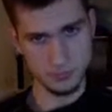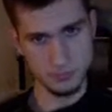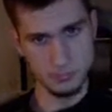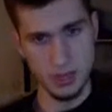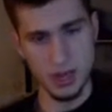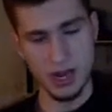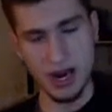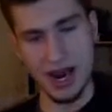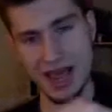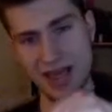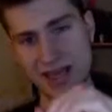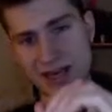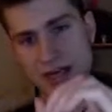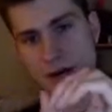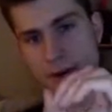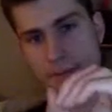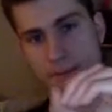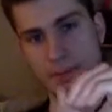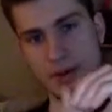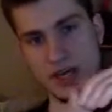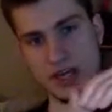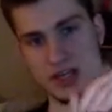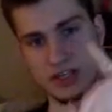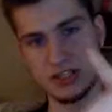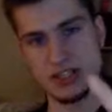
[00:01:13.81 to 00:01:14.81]
But I ended up
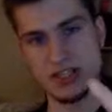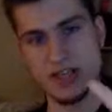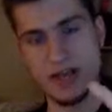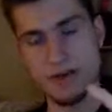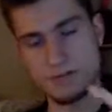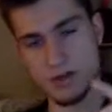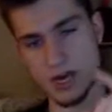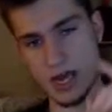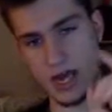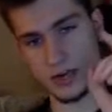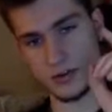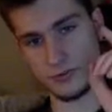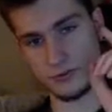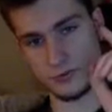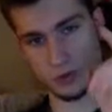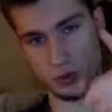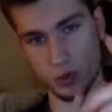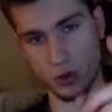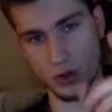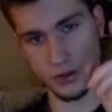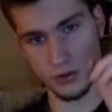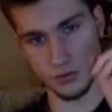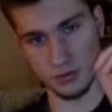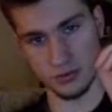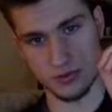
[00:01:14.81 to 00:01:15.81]
picking 7 out of
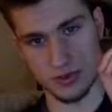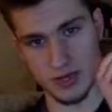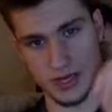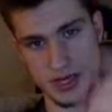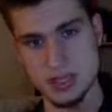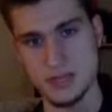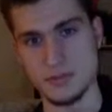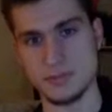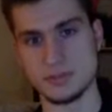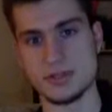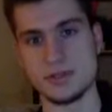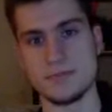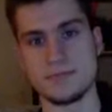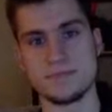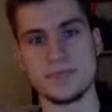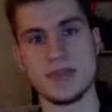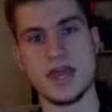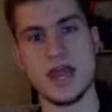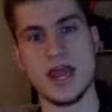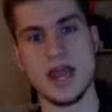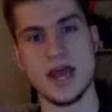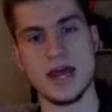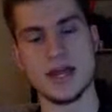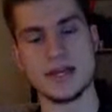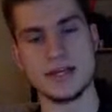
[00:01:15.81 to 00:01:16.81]
12 teams,
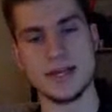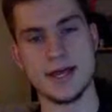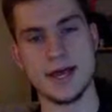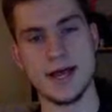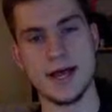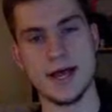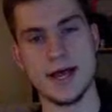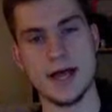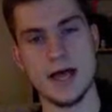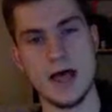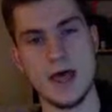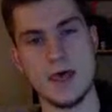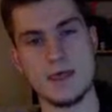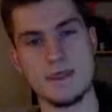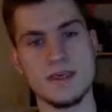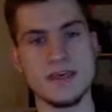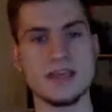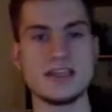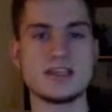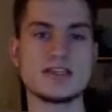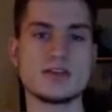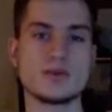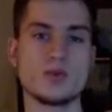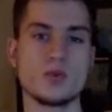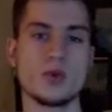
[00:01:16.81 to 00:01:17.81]
and
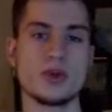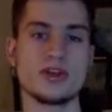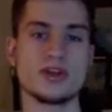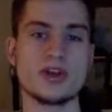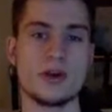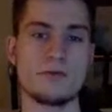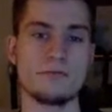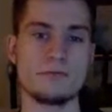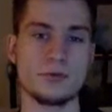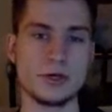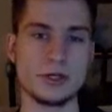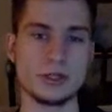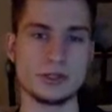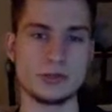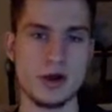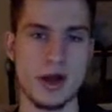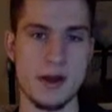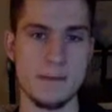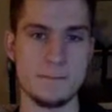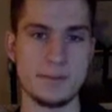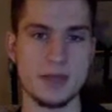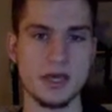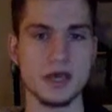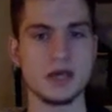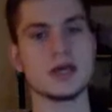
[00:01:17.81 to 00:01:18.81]
this was our first
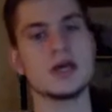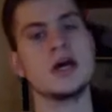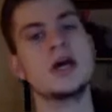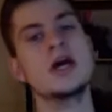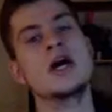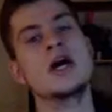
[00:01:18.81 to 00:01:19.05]
round pick.